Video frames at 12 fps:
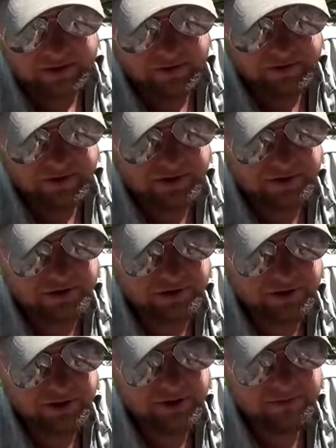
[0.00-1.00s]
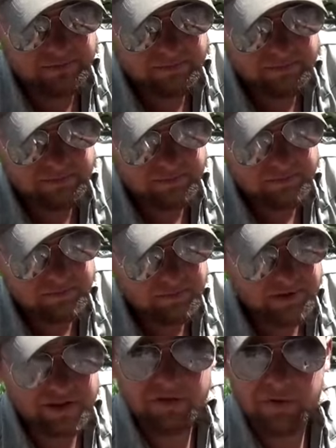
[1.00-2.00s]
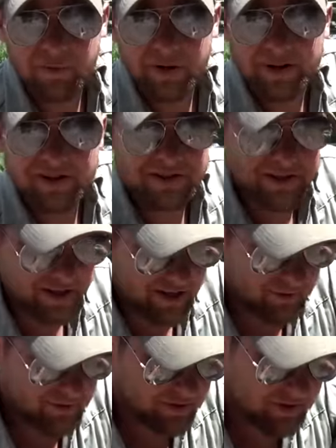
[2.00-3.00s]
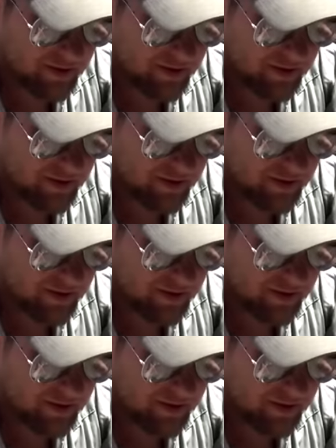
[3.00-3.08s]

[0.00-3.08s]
So the seeds are still good except the one I just cut up.